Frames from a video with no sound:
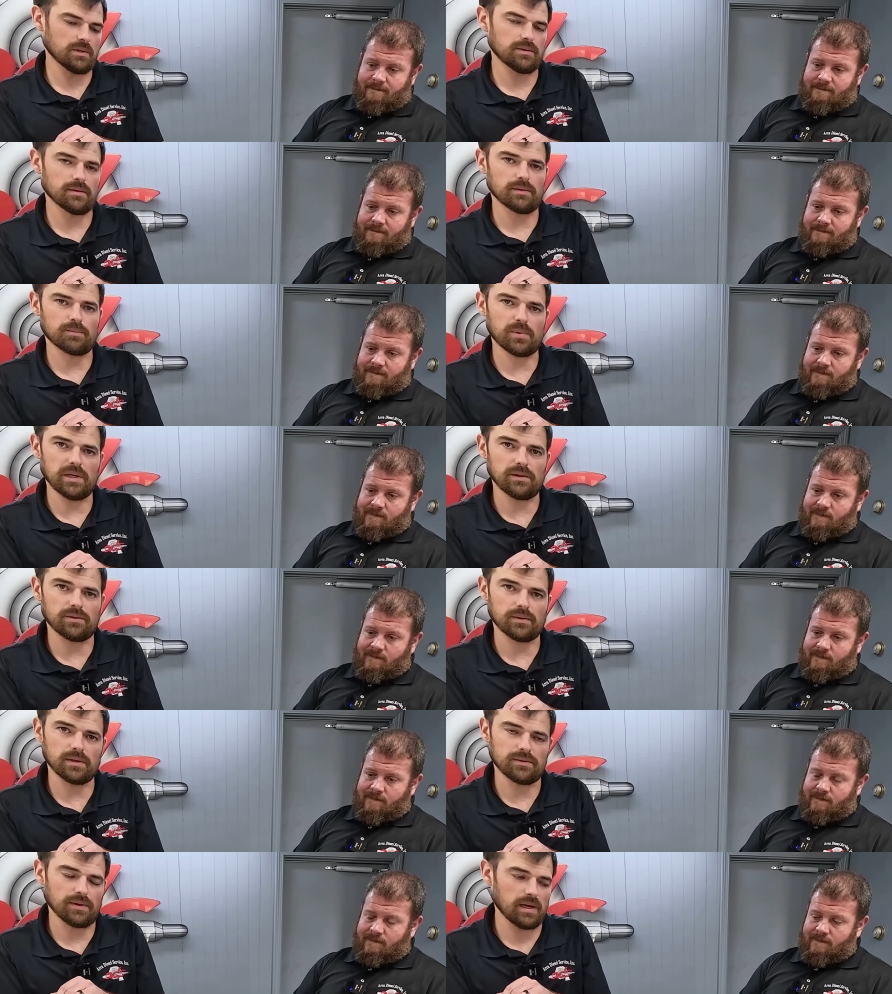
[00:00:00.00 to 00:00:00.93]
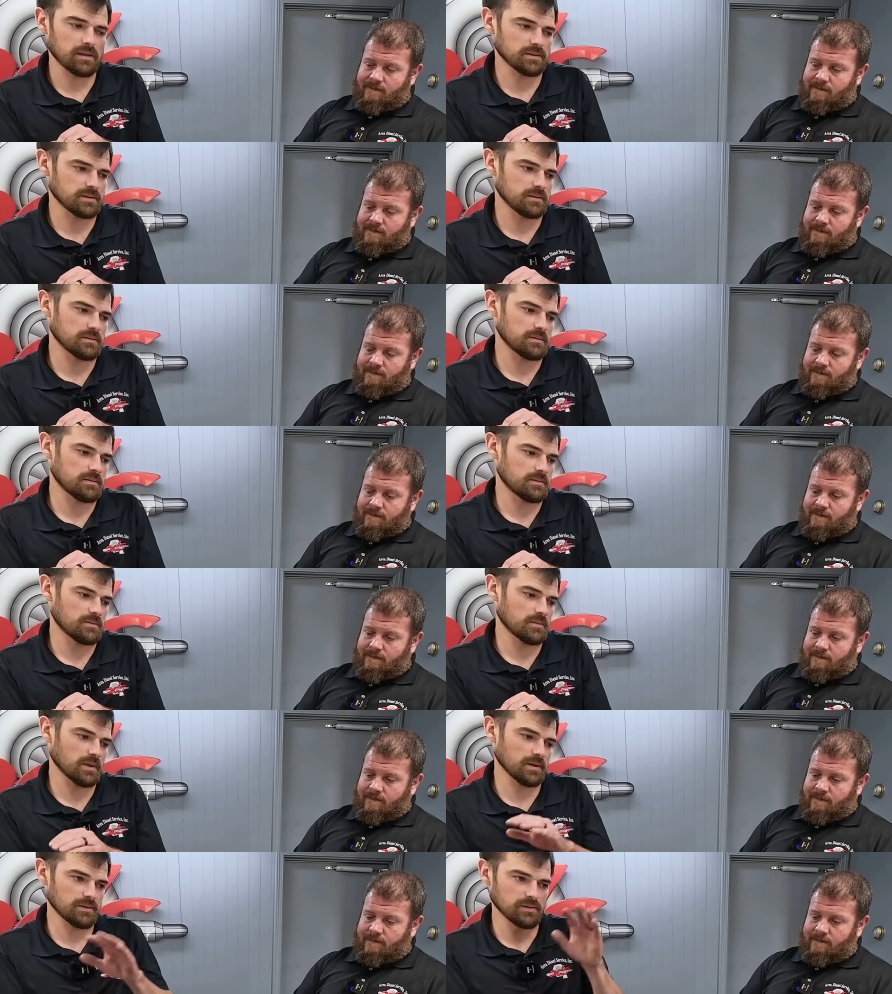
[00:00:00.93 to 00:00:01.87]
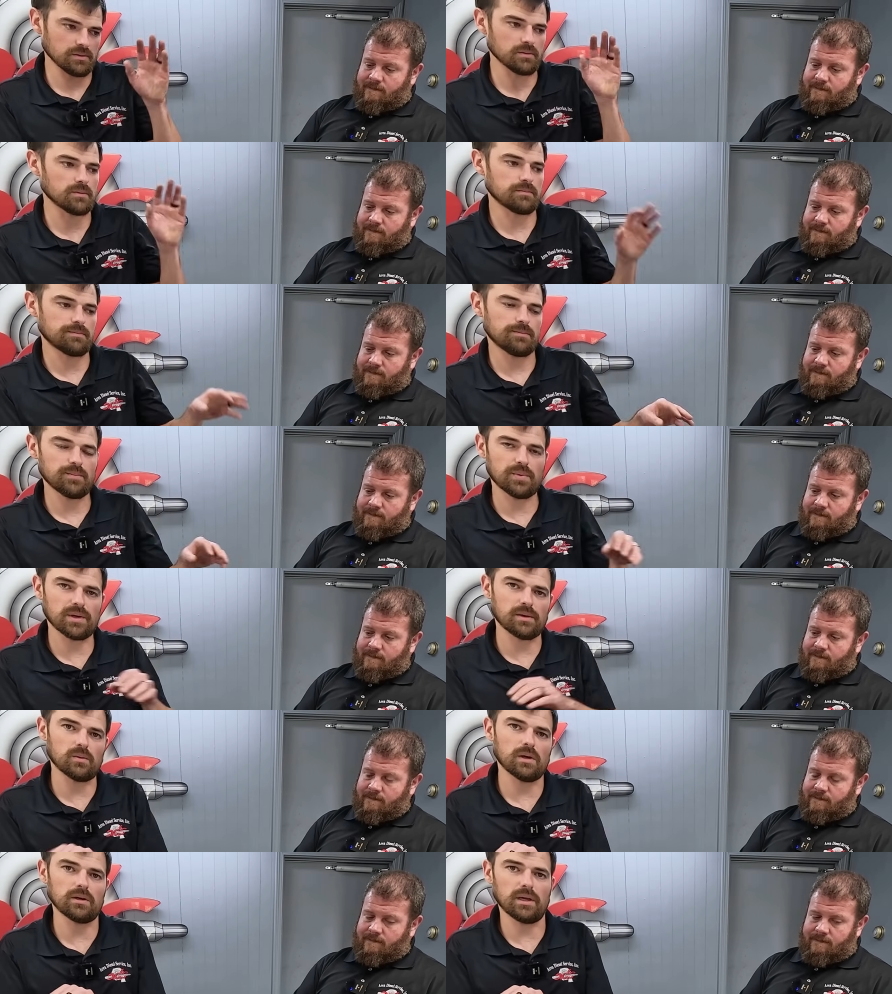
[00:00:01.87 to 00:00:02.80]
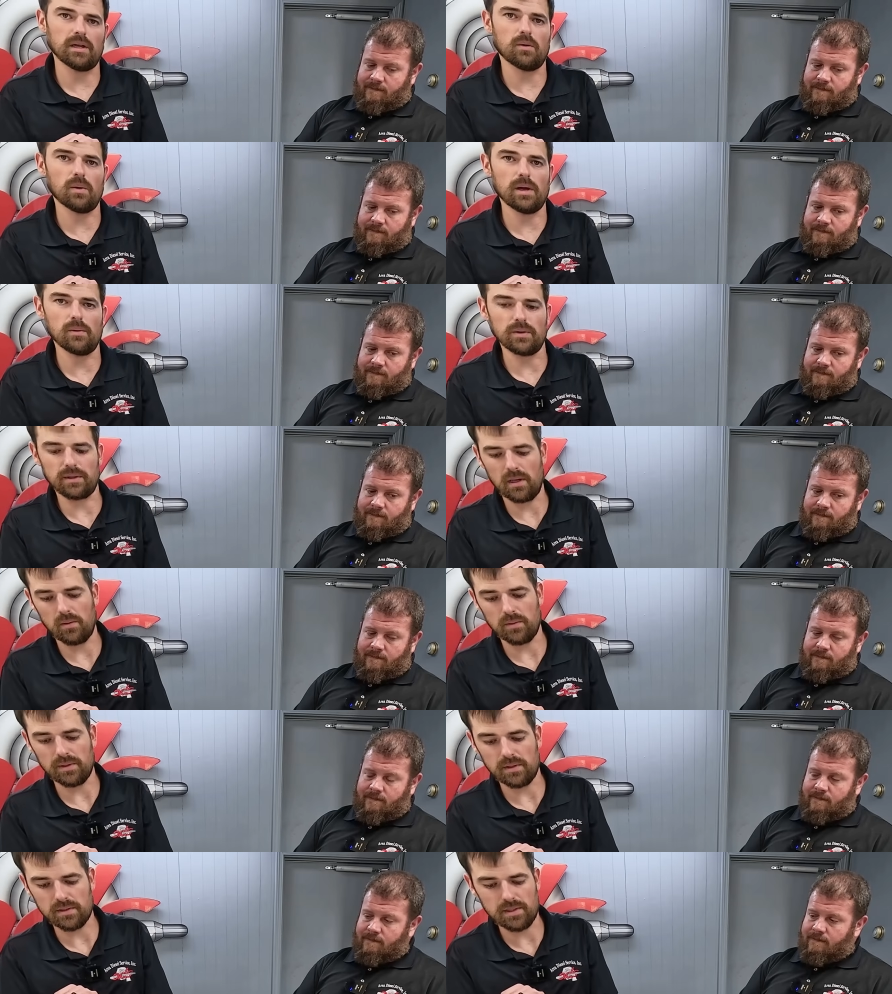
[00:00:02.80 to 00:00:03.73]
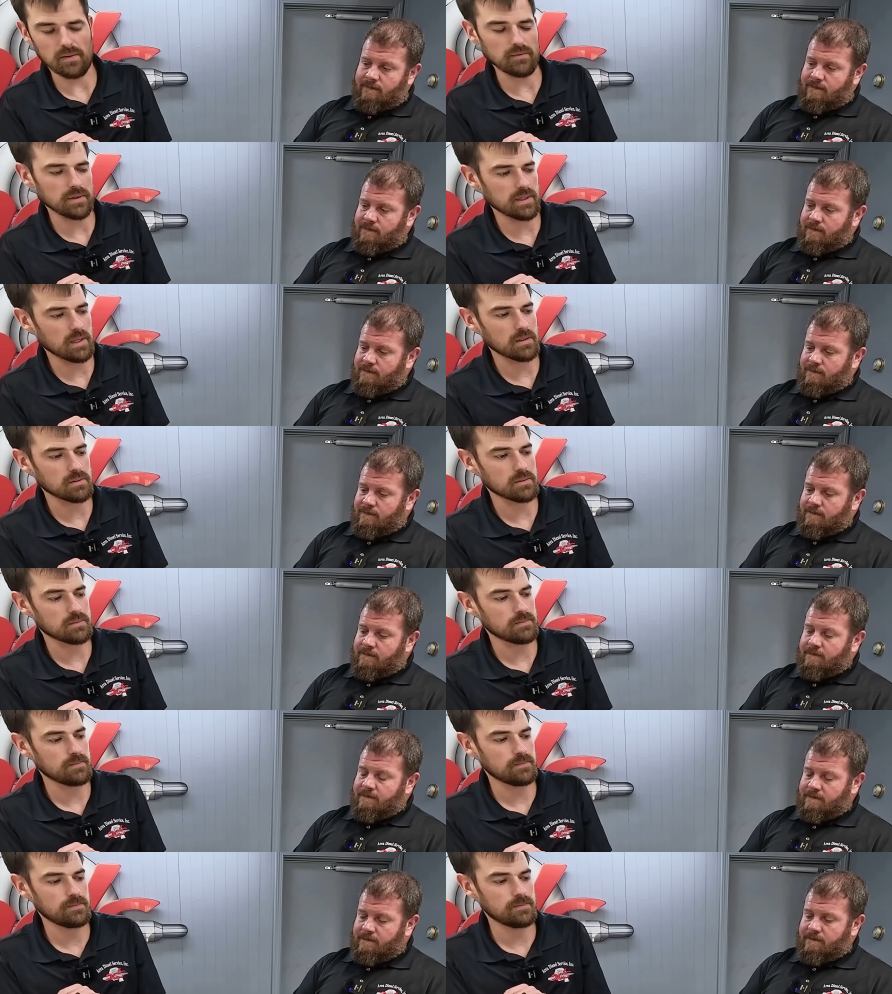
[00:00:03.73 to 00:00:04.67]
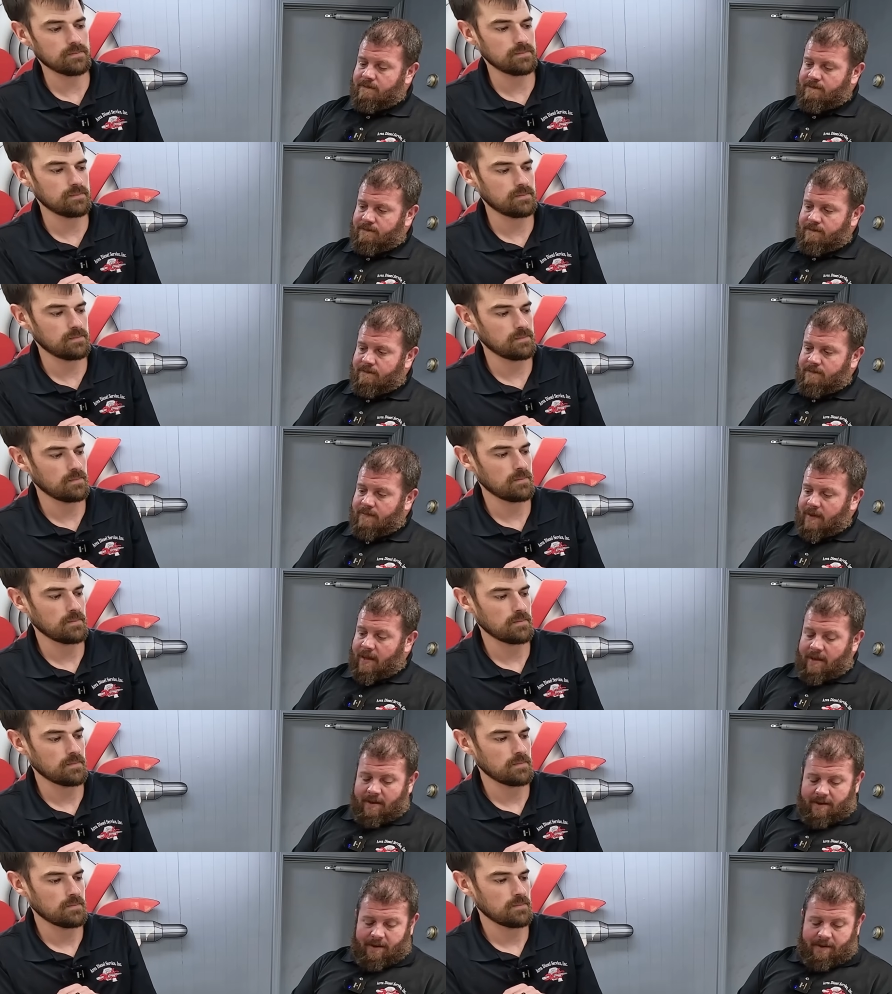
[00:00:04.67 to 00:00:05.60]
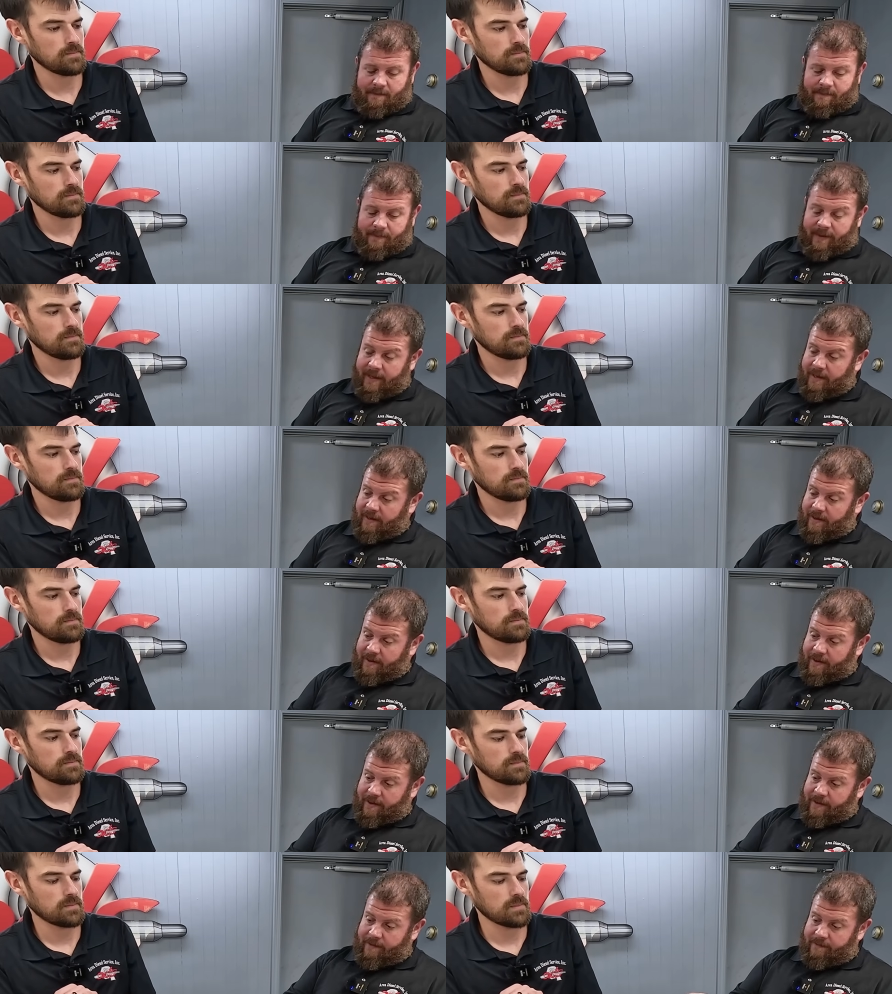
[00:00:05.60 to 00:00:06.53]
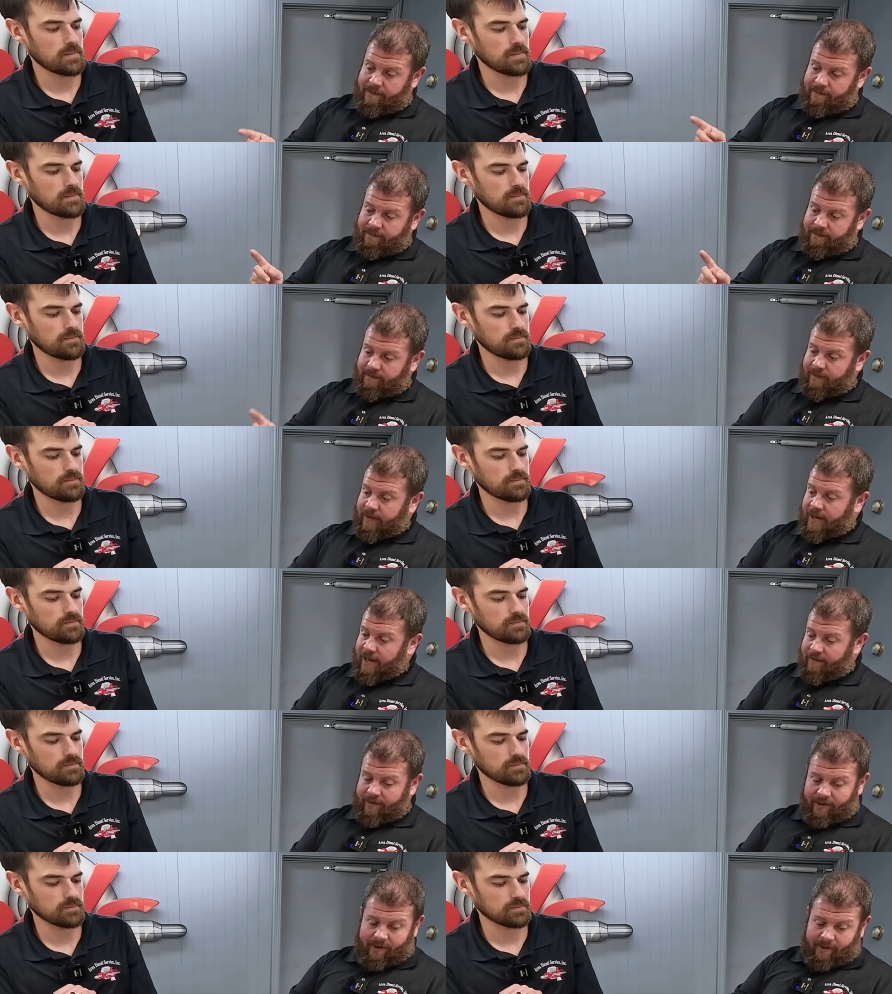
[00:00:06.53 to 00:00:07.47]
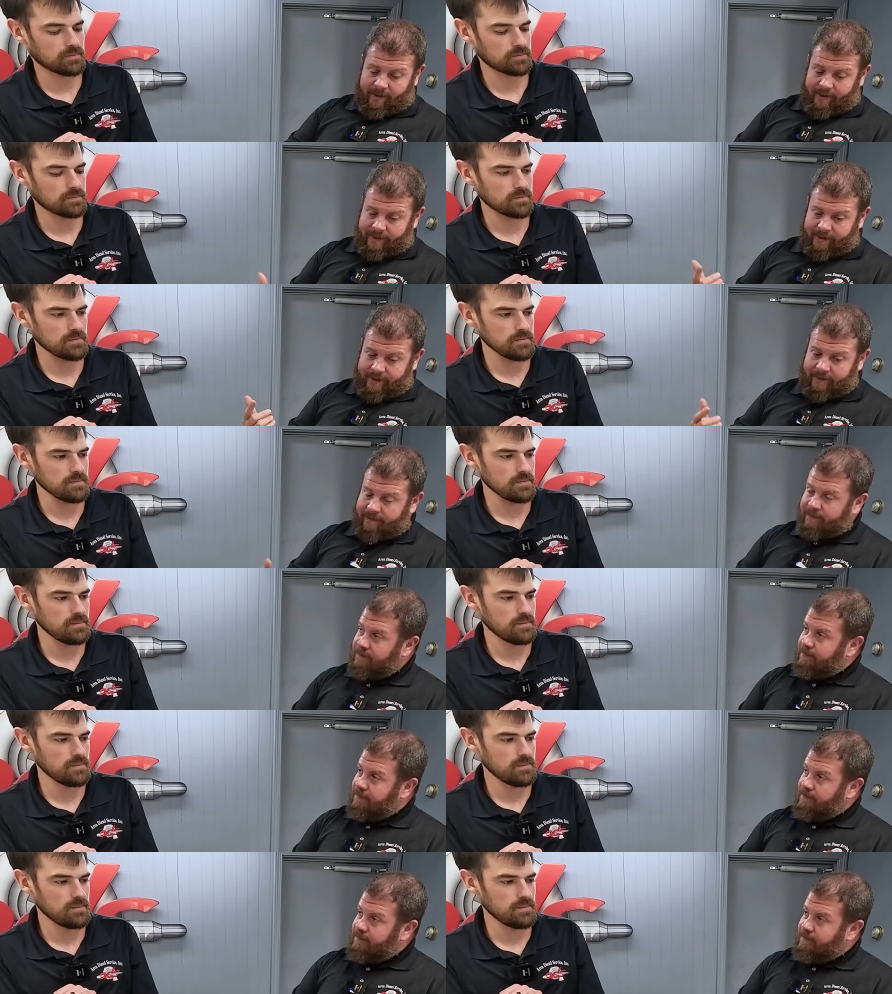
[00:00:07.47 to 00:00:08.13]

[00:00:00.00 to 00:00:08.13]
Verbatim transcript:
Speaker 1: in the P3000, where you pretty well get away with that with the 7000.
Speaker 2: The governor is